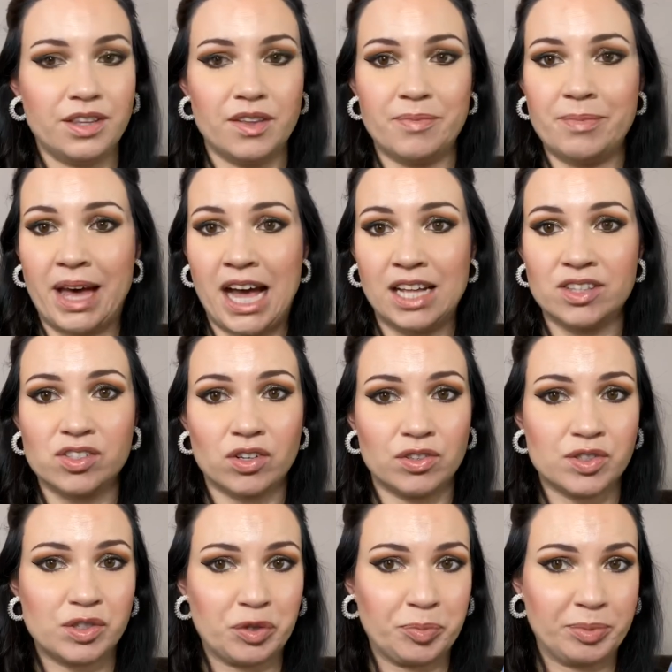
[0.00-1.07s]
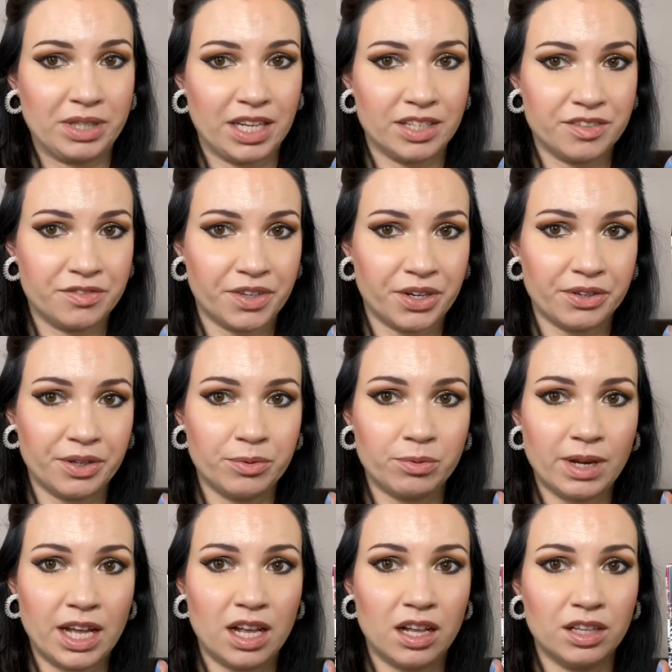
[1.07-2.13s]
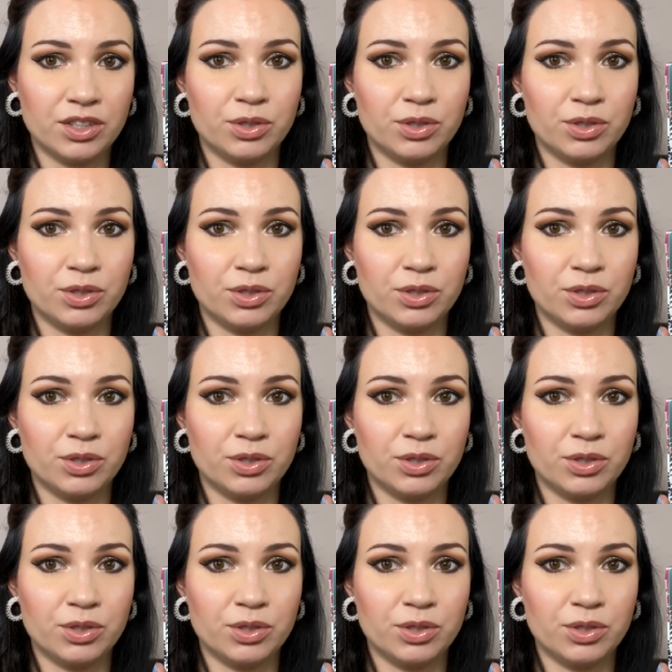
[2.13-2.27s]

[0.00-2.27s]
The mattes also blend very well.